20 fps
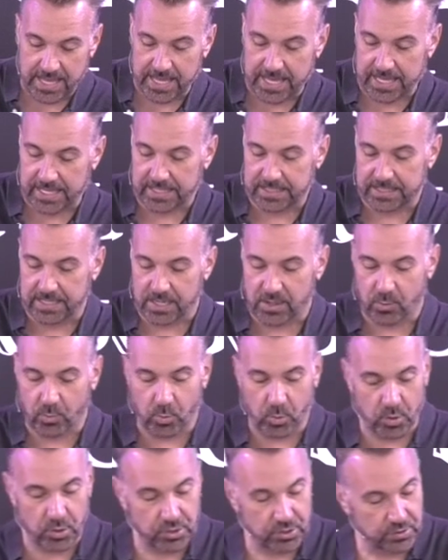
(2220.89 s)
and
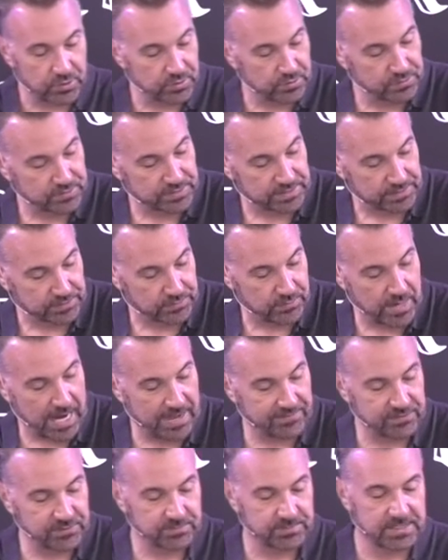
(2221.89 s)
workers and
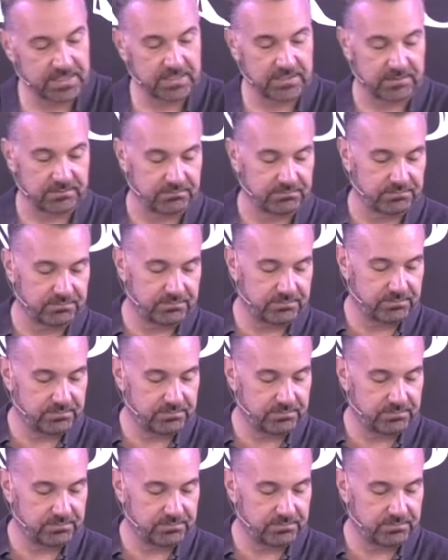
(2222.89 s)
craftsmen and